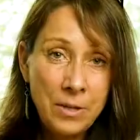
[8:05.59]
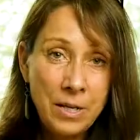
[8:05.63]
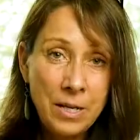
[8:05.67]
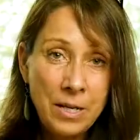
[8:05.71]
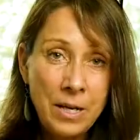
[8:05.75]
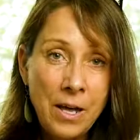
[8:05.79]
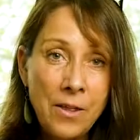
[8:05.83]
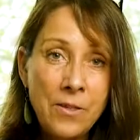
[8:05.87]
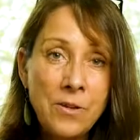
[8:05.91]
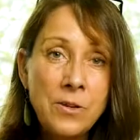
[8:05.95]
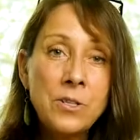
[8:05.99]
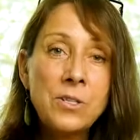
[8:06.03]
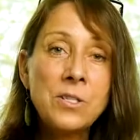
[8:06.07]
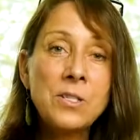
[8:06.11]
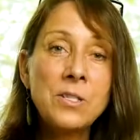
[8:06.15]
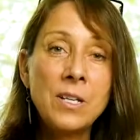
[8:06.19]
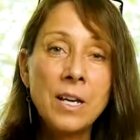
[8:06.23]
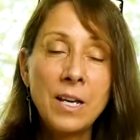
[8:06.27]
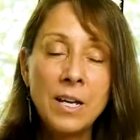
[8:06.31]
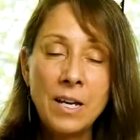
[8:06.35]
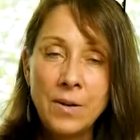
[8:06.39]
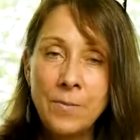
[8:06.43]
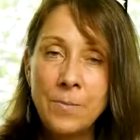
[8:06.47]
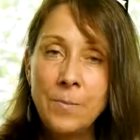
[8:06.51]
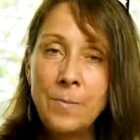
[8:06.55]
than others.
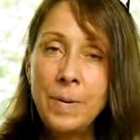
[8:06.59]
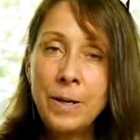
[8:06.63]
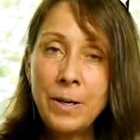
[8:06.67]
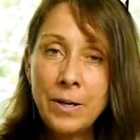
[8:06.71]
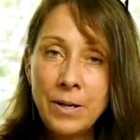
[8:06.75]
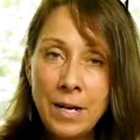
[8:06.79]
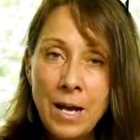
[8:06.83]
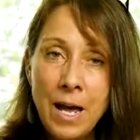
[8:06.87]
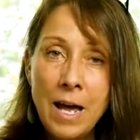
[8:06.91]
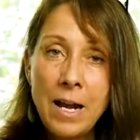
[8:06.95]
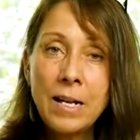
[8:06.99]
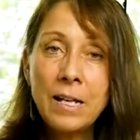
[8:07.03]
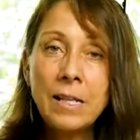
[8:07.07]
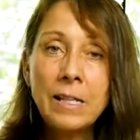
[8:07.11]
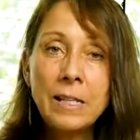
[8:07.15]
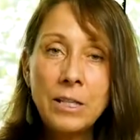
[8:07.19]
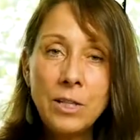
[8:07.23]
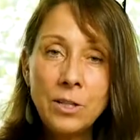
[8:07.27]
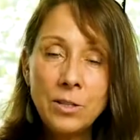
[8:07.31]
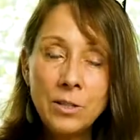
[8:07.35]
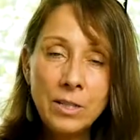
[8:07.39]
Periodically,